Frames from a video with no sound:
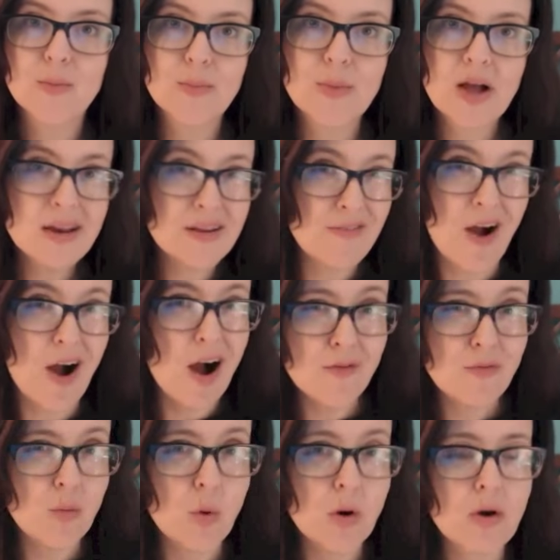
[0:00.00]
kind of
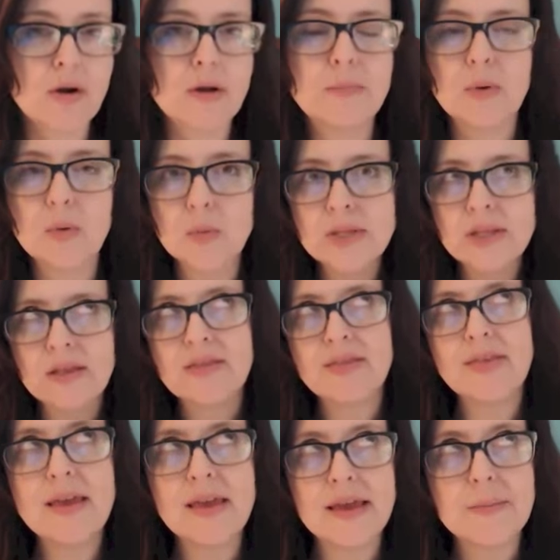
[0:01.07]
off work, but really
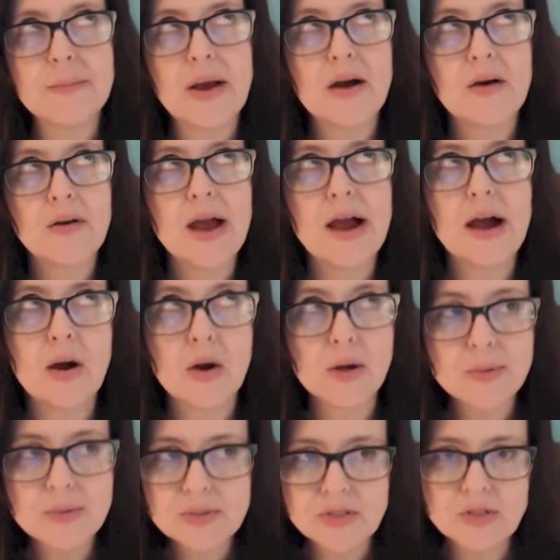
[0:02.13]
thinking about how I
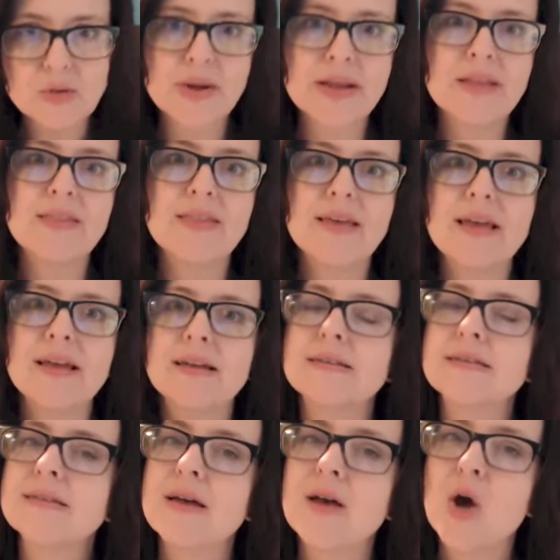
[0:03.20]
was doing
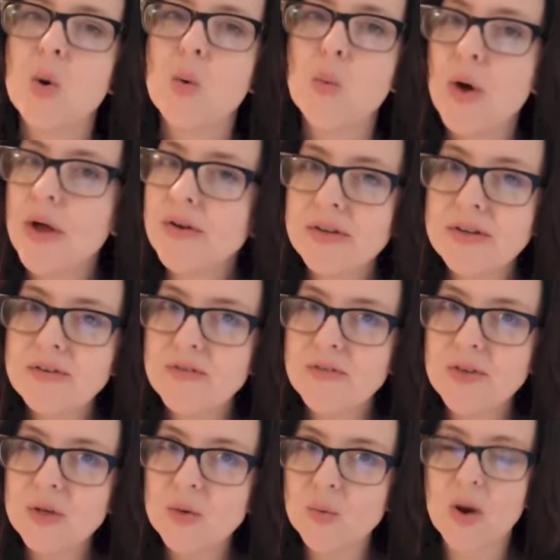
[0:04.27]
things, what didn't
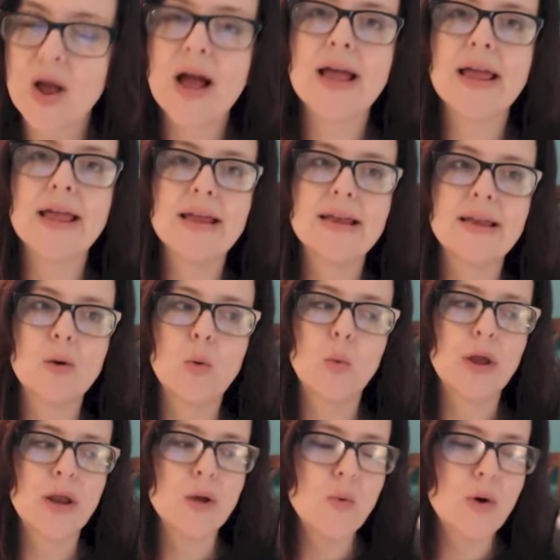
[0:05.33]
feel right,
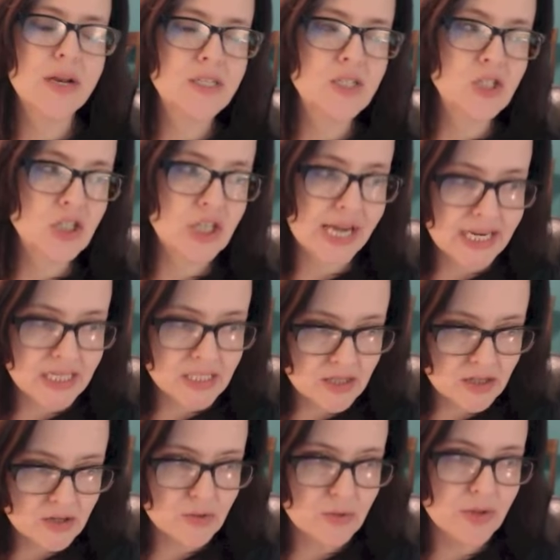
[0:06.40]
what I wanted to change in
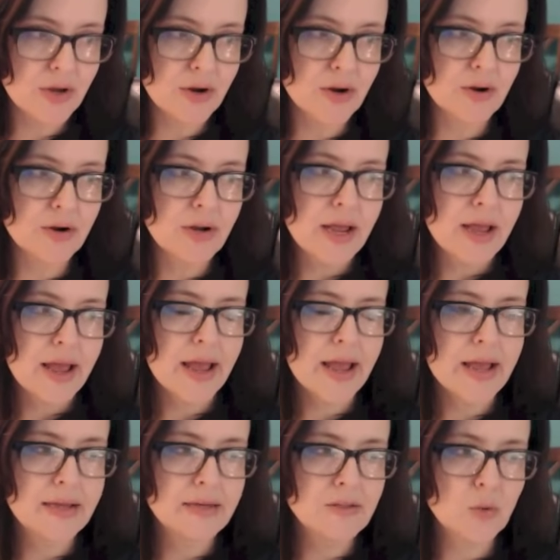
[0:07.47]
the new year.
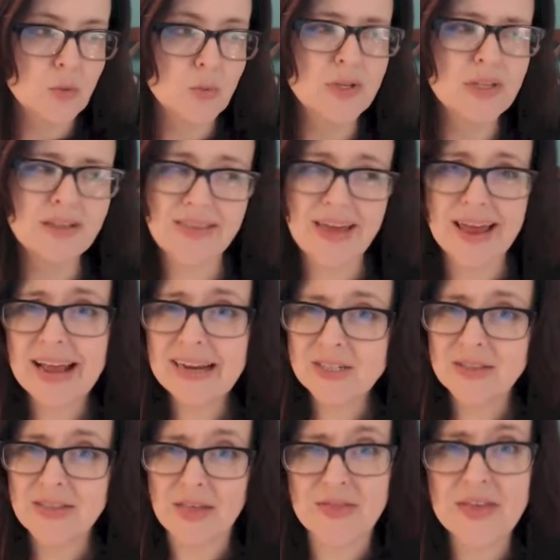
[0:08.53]
And really that
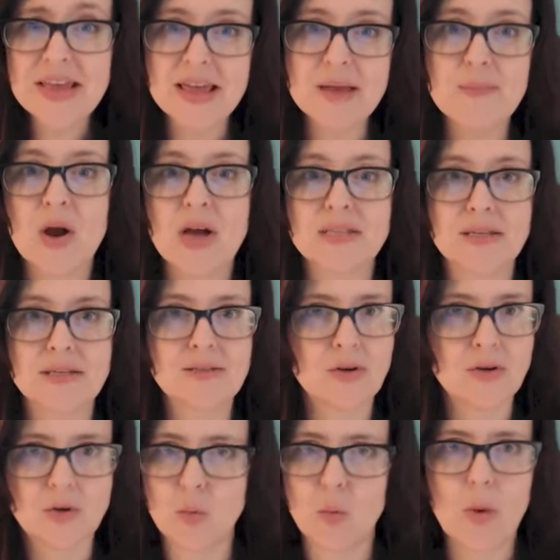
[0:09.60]
thinking process
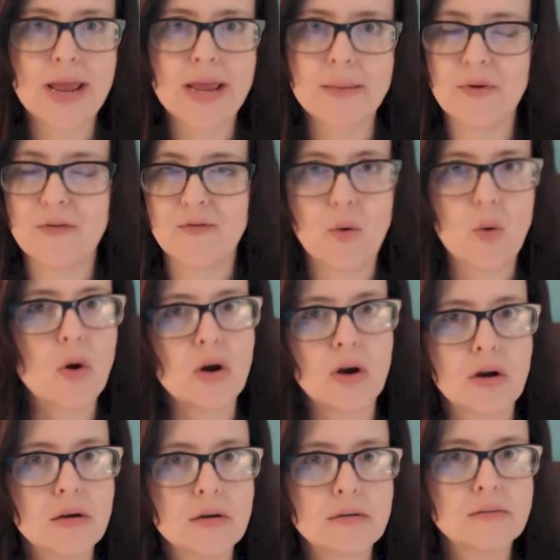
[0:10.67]
started way
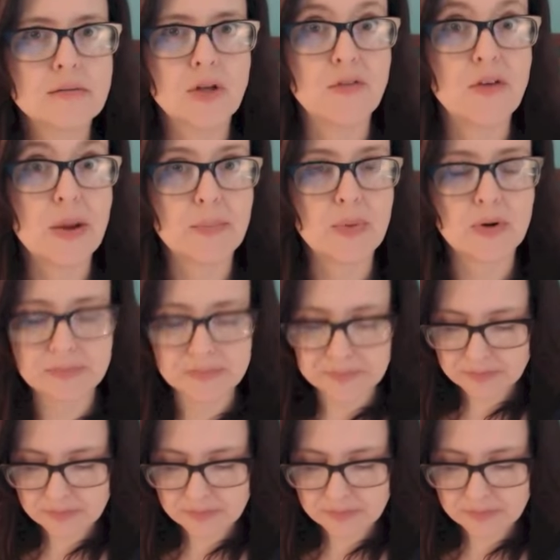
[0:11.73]
before November.